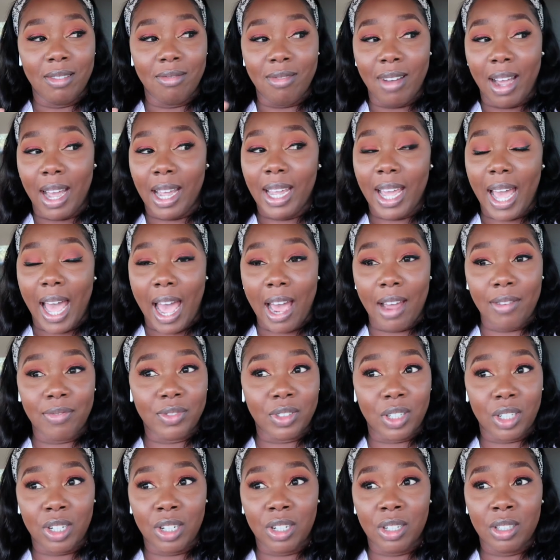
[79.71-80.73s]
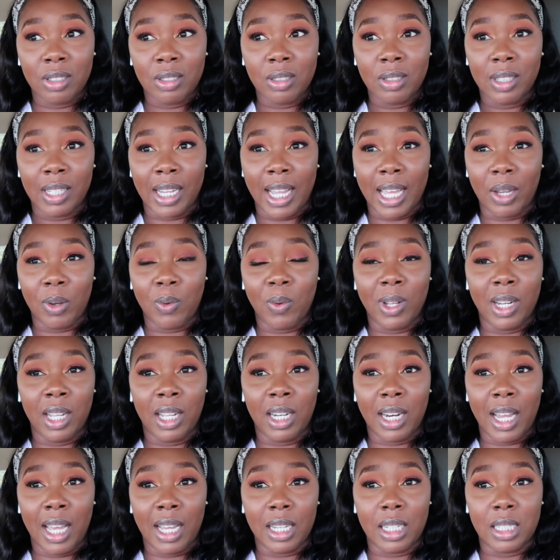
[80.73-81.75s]
Right after, like
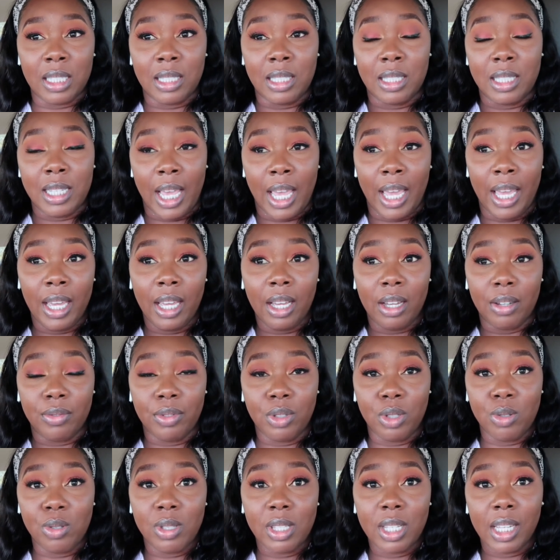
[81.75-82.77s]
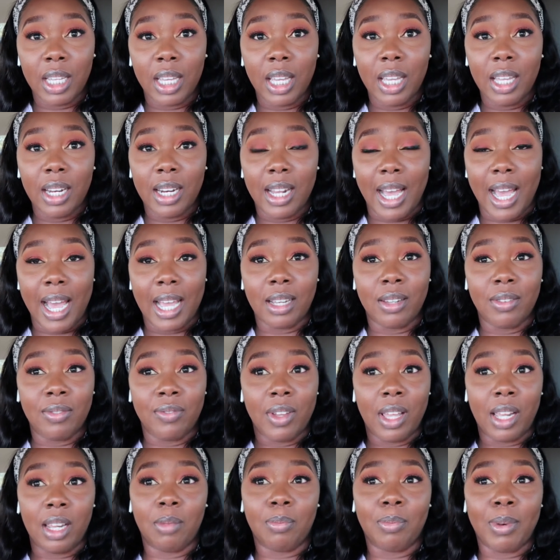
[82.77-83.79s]
within like a day of using it, I
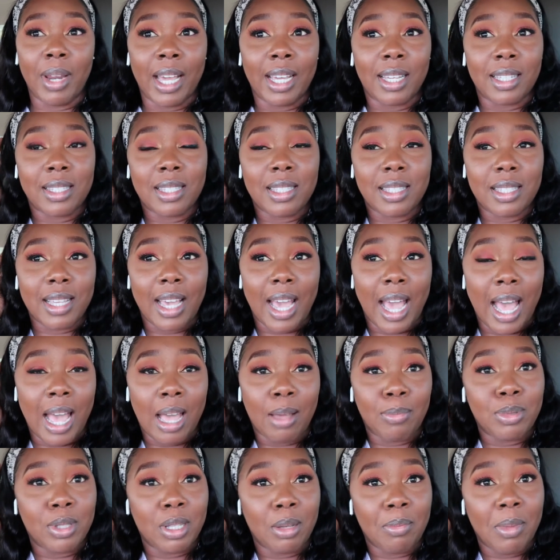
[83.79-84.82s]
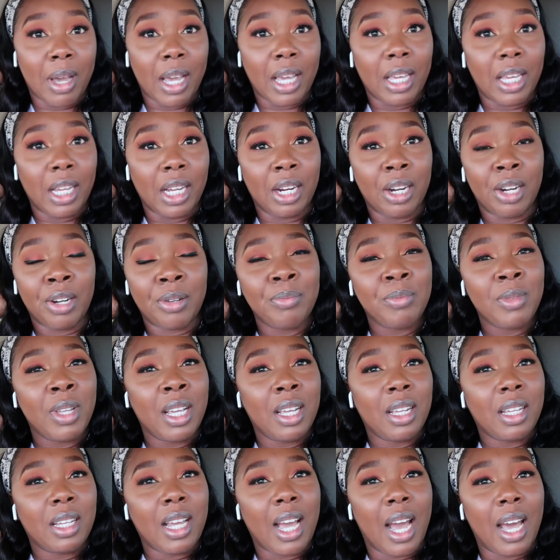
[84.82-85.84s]
developed like scabs in my hair.
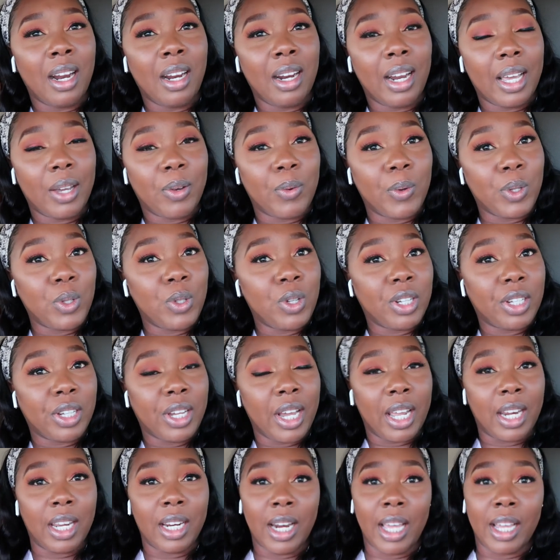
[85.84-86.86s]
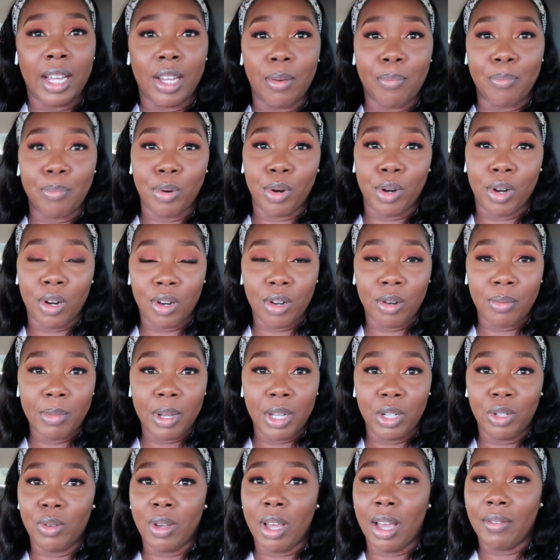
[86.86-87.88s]
Kind of like when you're getting like a perm
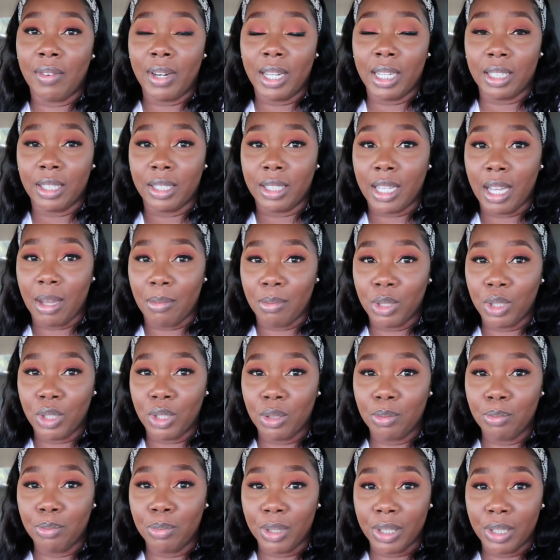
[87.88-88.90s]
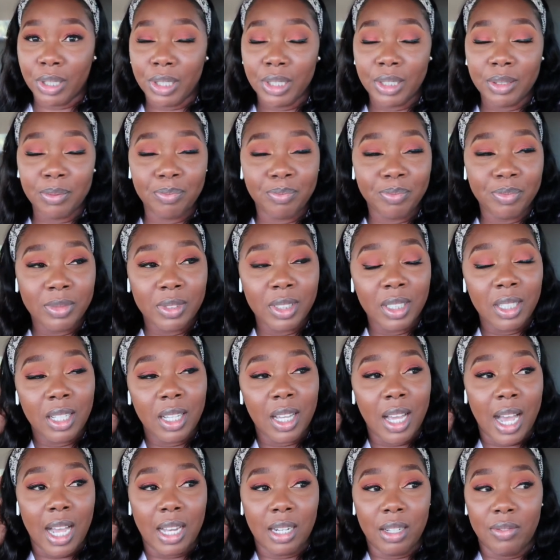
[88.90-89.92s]
and you have like a chemical burn.
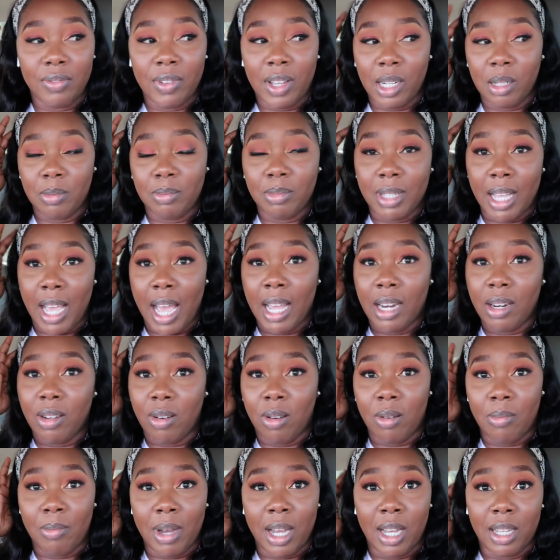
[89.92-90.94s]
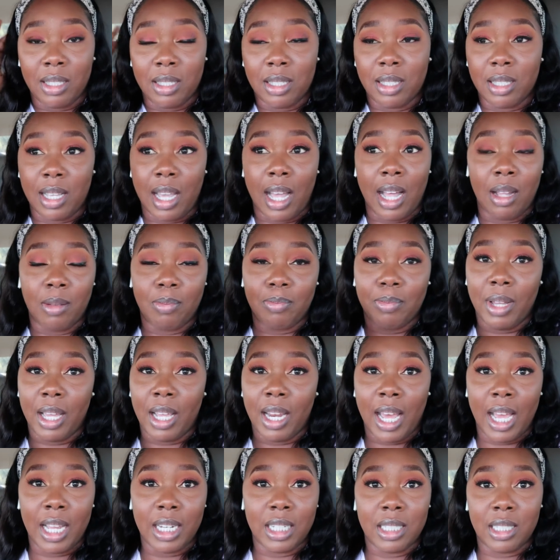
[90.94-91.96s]
I developed that on my scalp,
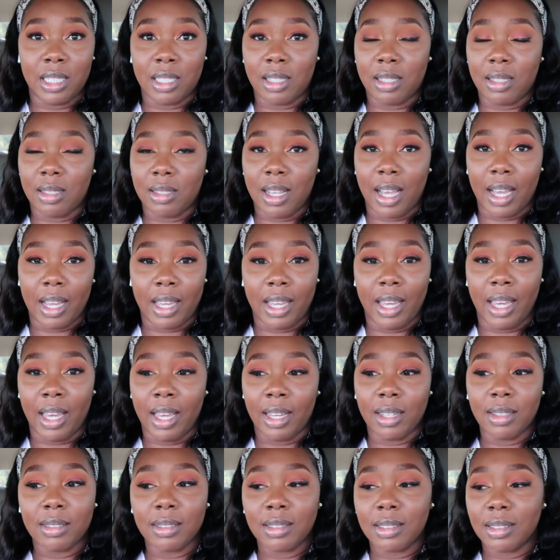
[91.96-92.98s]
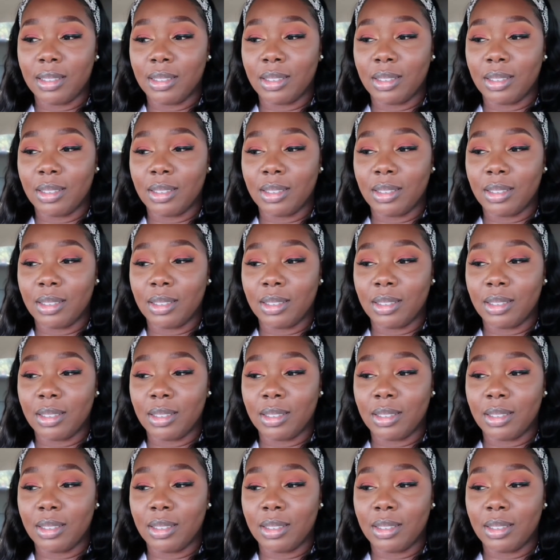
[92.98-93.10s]
and I just, I can't.